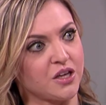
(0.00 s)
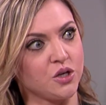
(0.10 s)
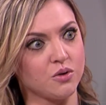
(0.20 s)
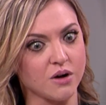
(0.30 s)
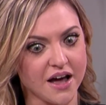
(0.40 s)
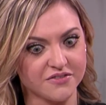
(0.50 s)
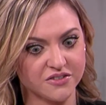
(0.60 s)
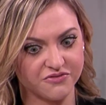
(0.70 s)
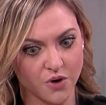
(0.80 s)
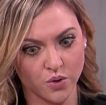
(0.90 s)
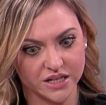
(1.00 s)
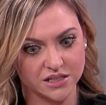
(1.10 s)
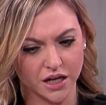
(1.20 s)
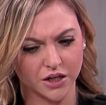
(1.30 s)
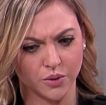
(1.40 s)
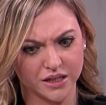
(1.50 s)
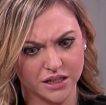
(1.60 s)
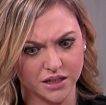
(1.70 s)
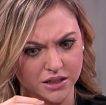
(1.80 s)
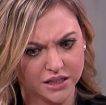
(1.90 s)
you don't have to focus on and go
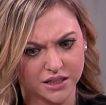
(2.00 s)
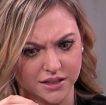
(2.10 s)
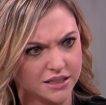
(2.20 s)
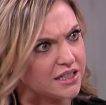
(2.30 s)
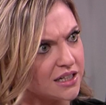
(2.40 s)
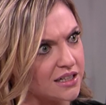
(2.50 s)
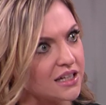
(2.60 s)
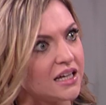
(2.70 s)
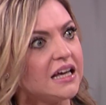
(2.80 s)
heal, heal, heal.